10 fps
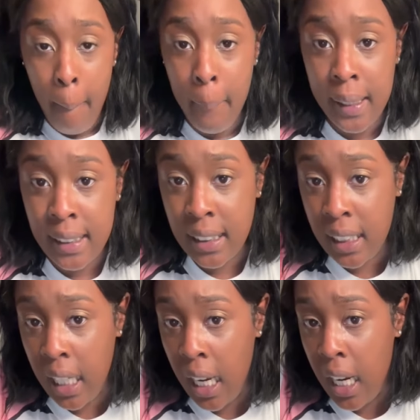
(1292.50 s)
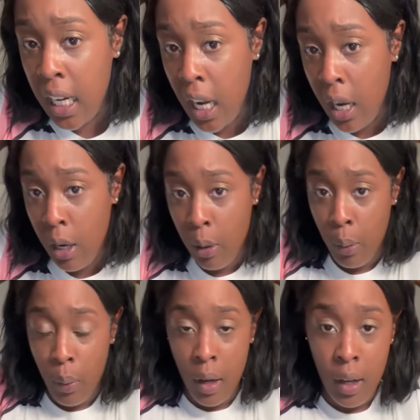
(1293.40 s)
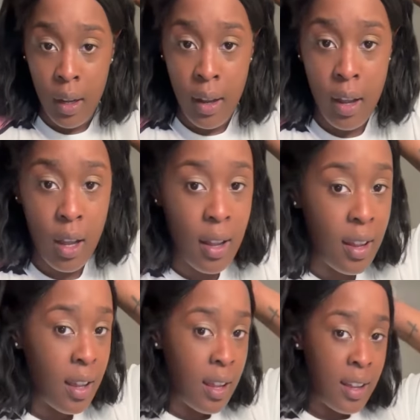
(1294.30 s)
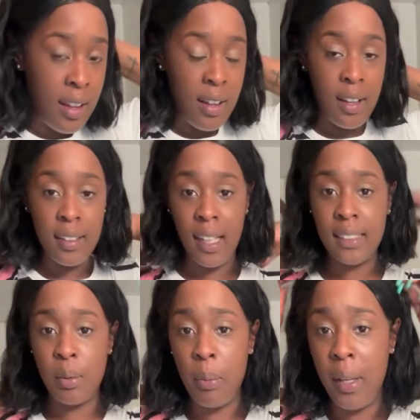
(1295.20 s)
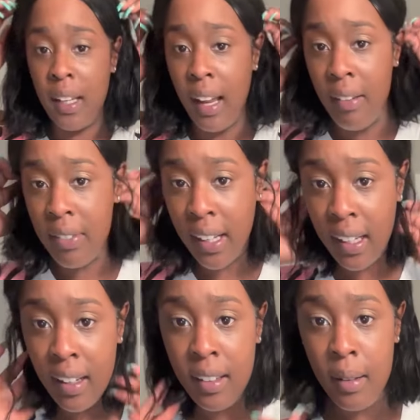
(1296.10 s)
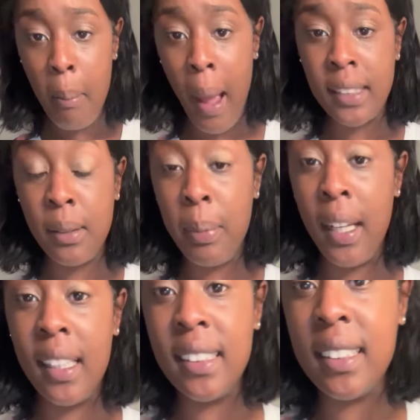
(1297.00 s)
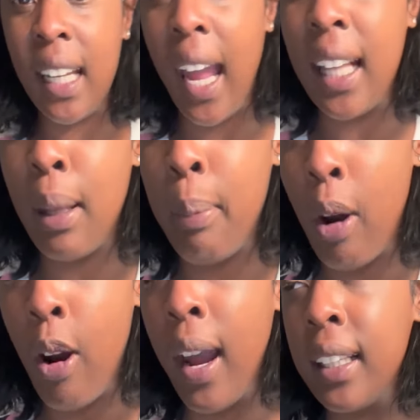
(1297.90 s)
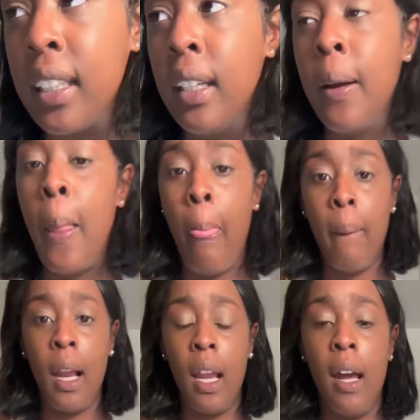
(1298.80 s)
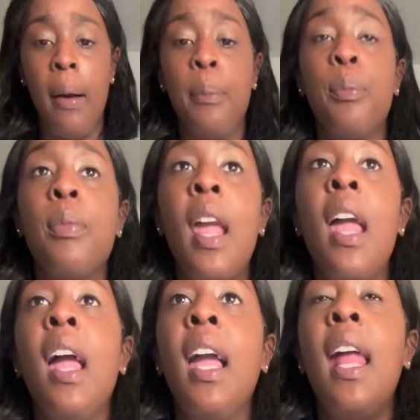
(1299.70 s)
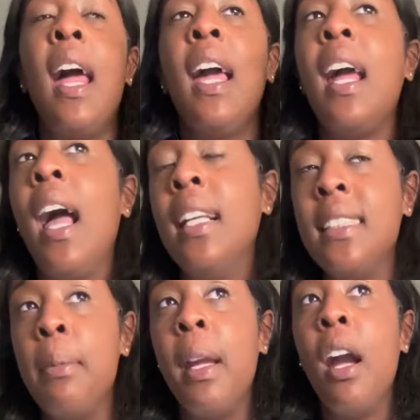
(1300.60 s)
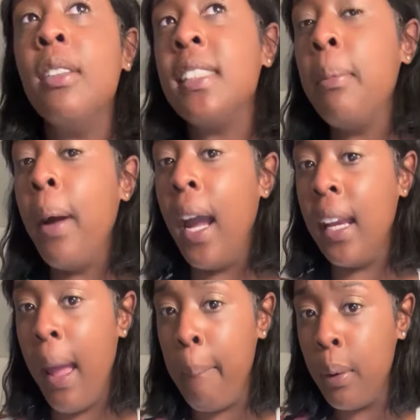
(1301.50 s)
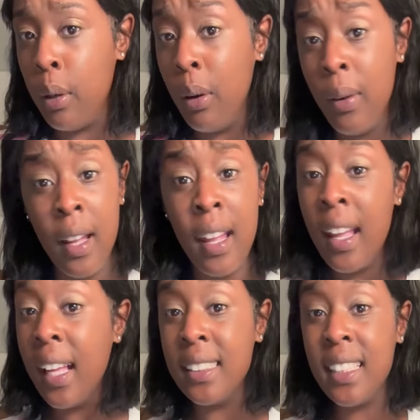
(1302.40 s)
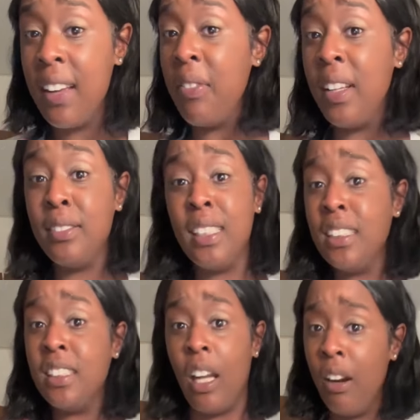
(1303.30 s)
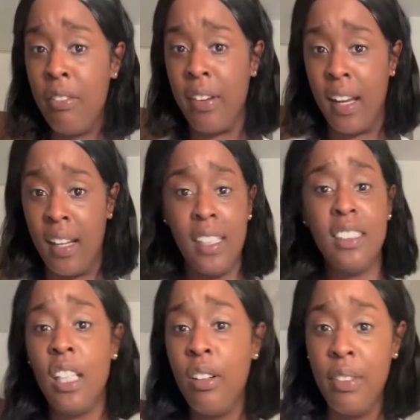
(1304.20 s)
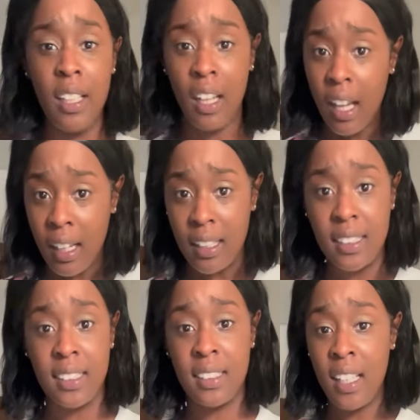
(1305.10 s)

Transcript: Moschino. That's what we loving. Imagine be this is like at the bar, at the club. Can I get a Casamigos and pineapple? It's giving it's serving. It's serving looks.